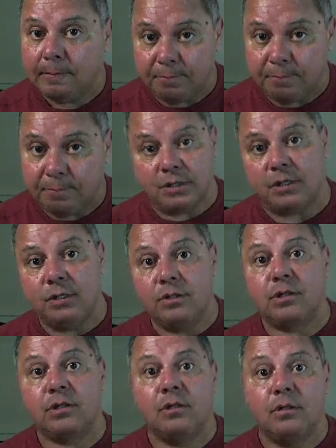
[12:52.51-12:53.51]

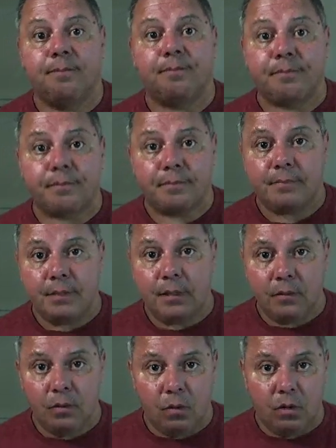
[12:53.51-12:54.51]
residence,
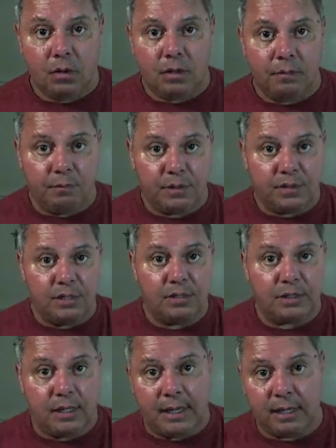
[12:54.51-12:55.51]
or whether it's
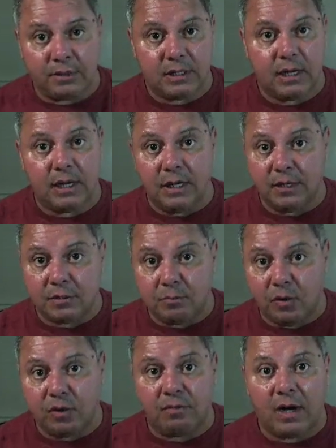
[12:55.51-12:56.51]
inside, outside. It is a
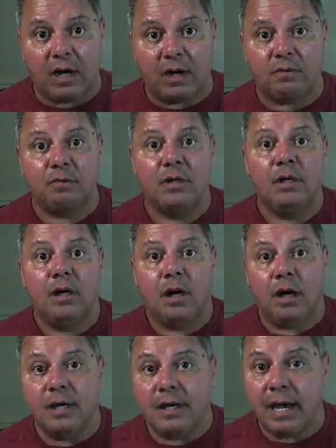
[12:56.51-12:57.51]
bore valve.
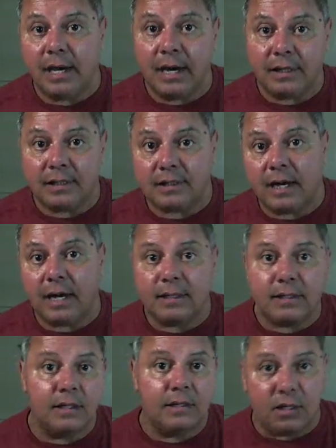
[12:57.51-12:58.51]
He can't exercise
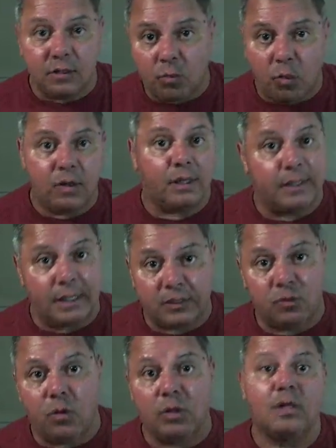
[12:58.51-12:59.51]
it. It does work. It
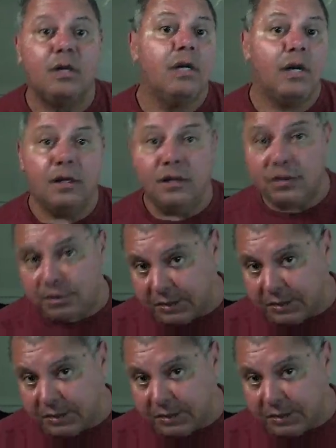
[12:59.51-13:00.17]
doesn't work. It needs to be